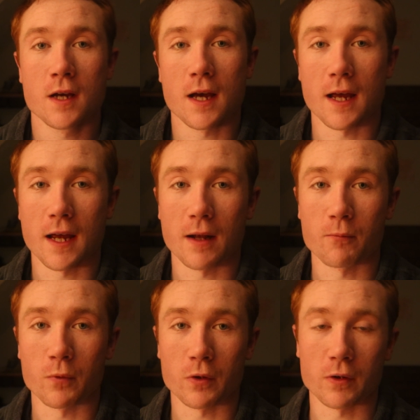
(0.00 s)

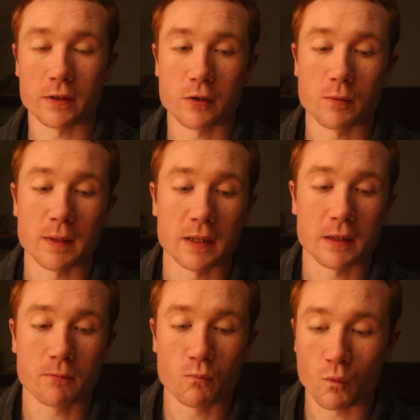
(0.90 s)
And we're going to be
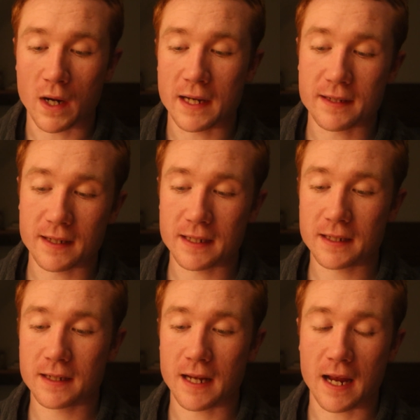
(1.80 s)
rating
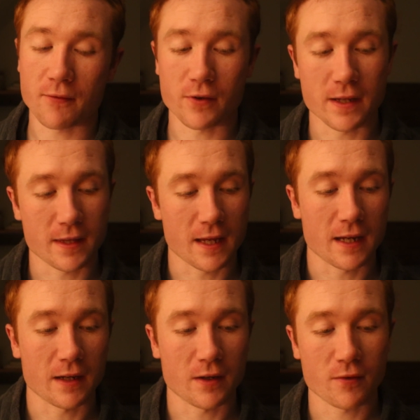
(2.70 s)

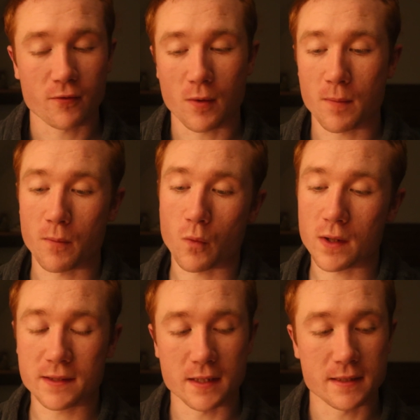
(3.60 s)
everything from
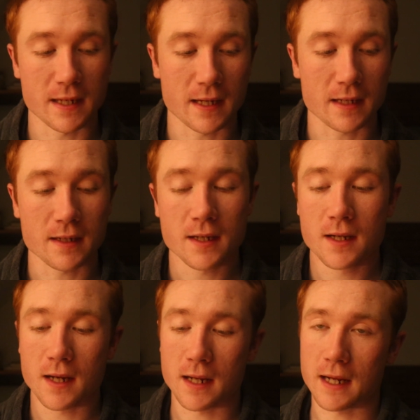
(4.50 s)
1 to 10,
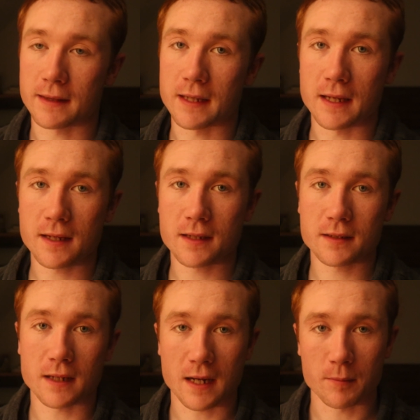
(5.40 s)
and at the
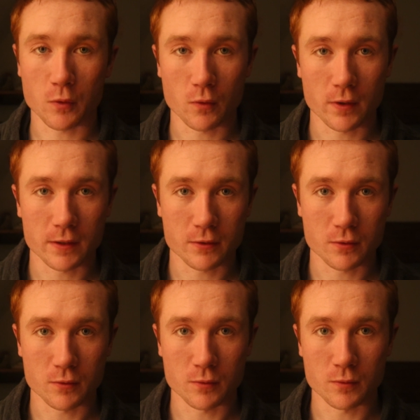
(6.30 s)
end I'm going
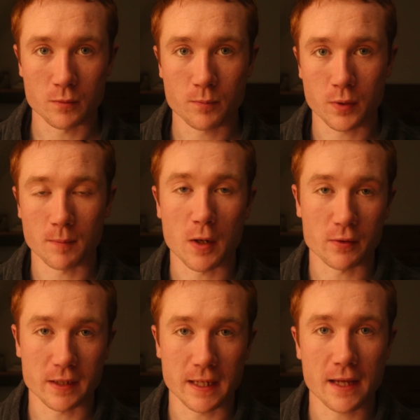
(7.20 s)
to put them all
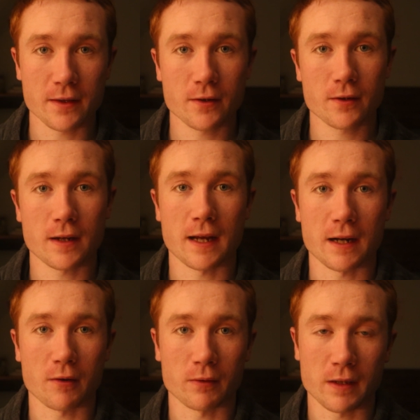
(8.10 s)
together and
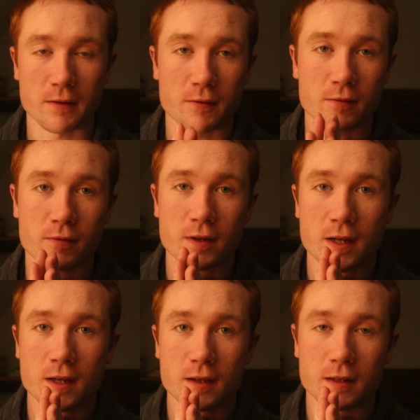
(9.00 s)
I'll give
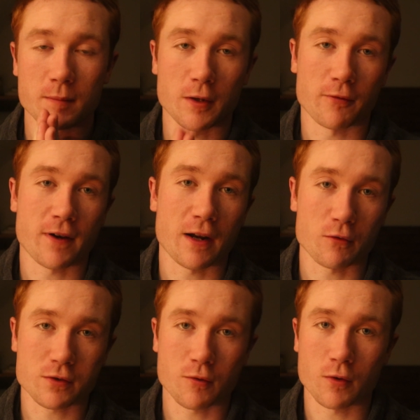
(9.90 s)
them their final
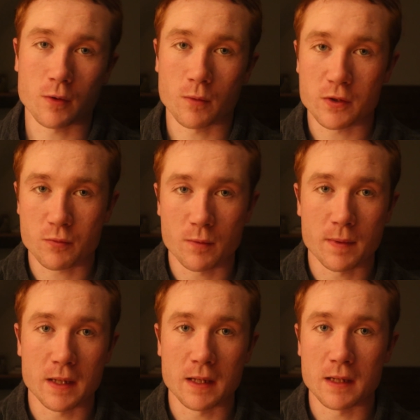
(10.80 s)
score, which will
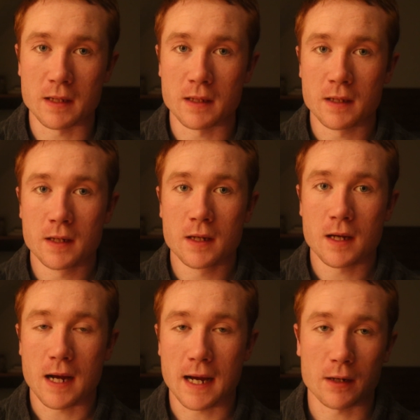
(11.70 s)
be
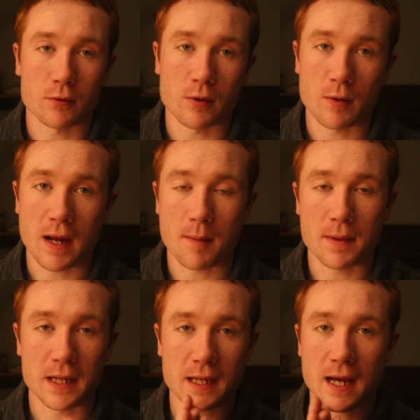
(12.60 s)
I don't know how
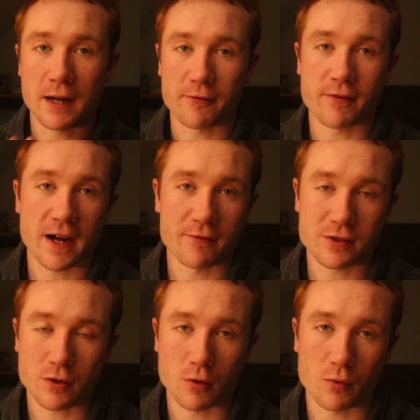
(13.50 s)
many out of 5
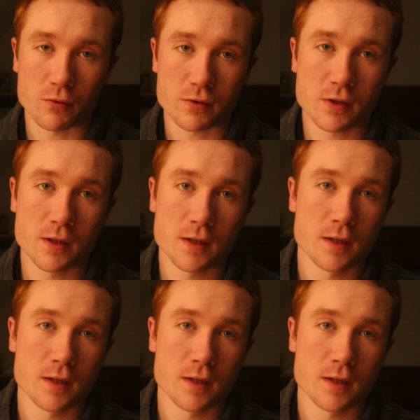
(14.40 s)
skulls.